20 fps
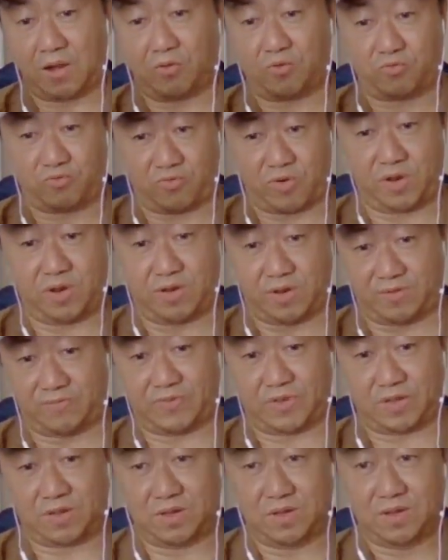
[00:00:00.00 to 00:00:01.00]
great of
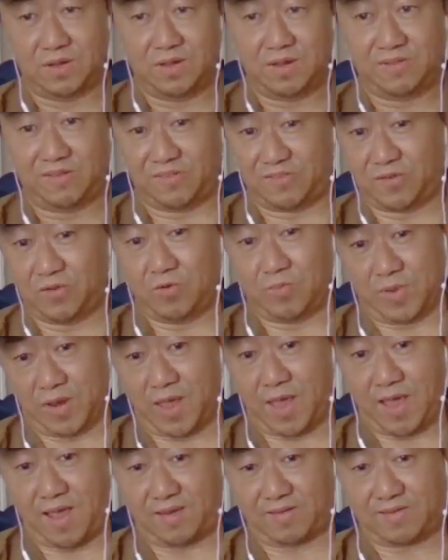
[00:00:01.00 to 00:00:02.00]
a zoom it
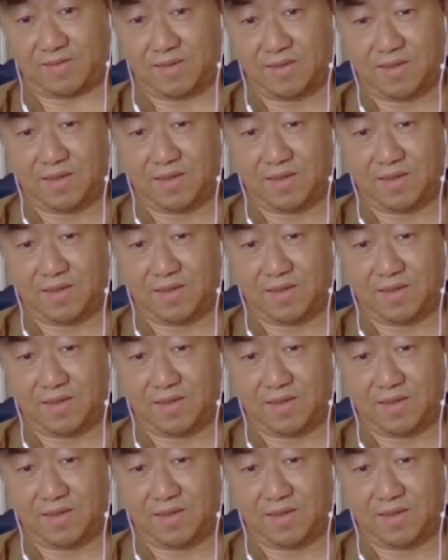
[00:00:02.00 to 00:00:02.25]
has.